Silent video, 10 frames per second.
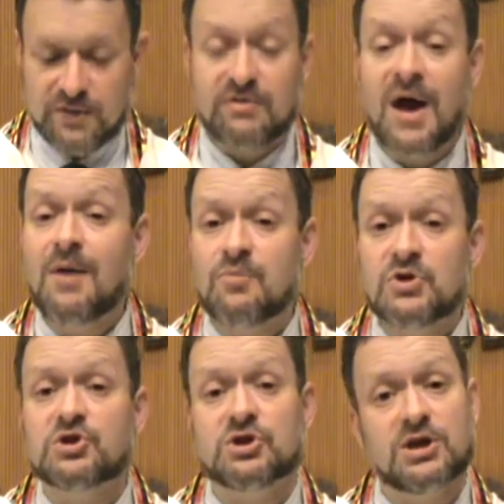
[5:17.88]
That
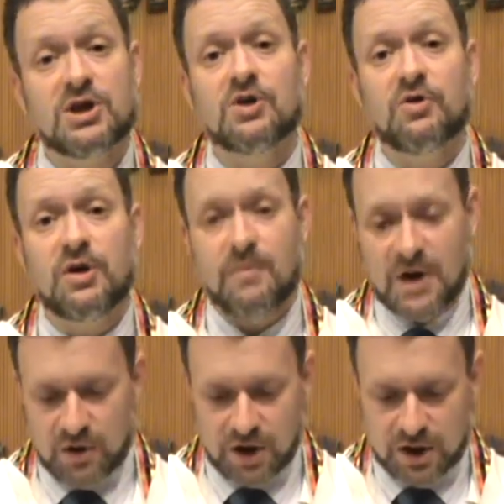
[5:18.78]
mission here in
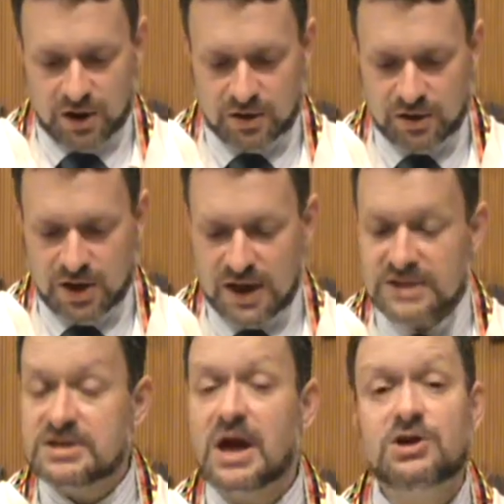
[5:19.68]
America
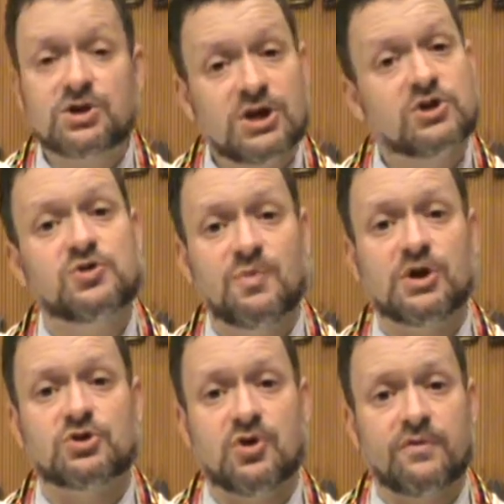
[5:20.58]
has not changed
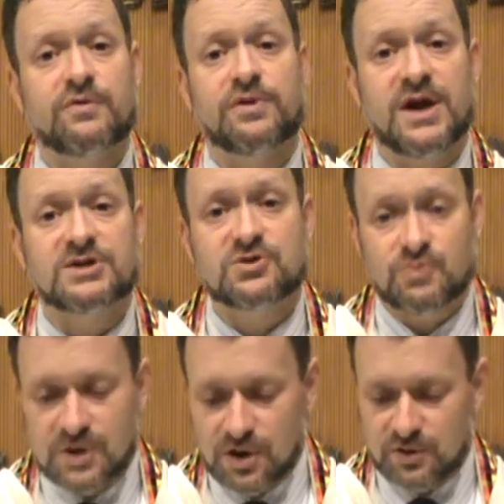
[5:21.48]
much over the last
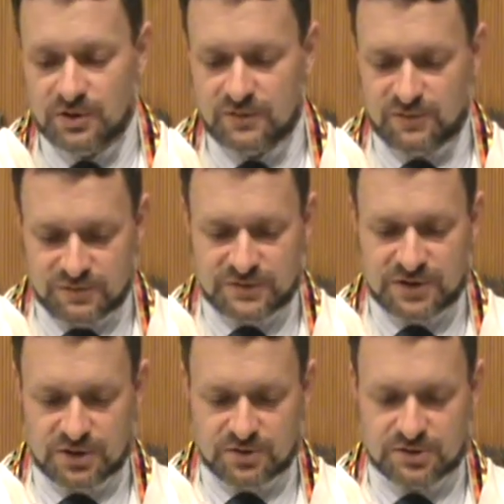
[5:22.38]
350
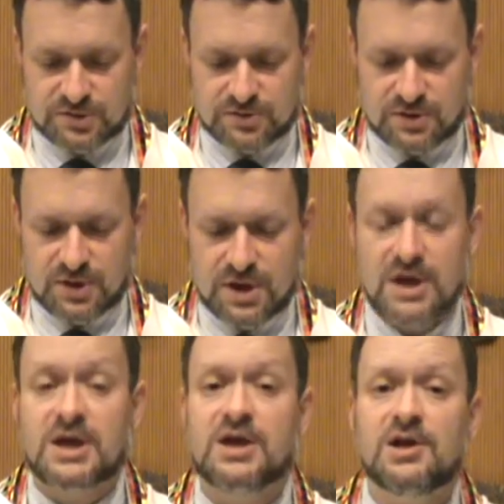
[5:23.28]
years.
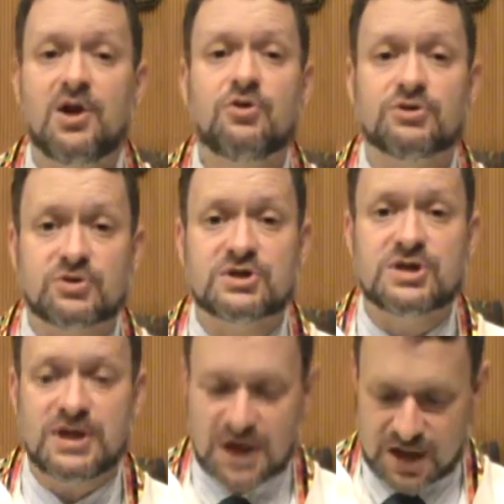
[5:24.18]
Kehillot, or
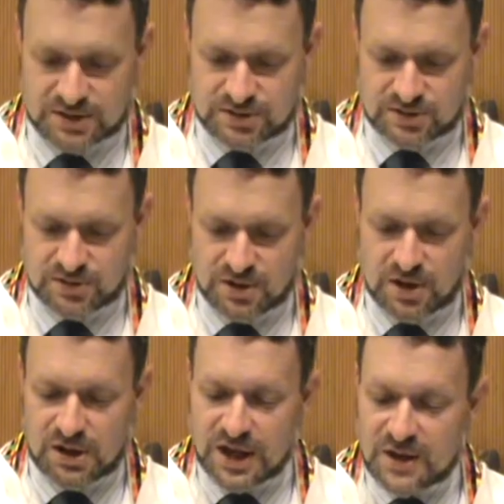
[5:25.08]
synagogues,
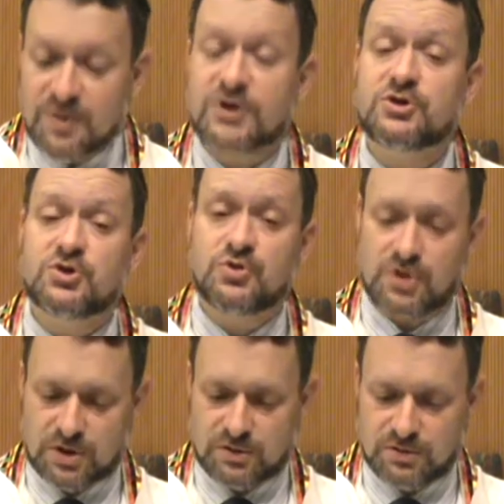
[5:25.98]
like Beth
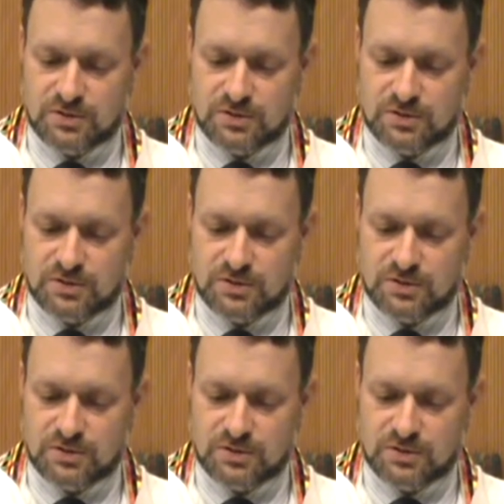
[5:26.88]
Judah,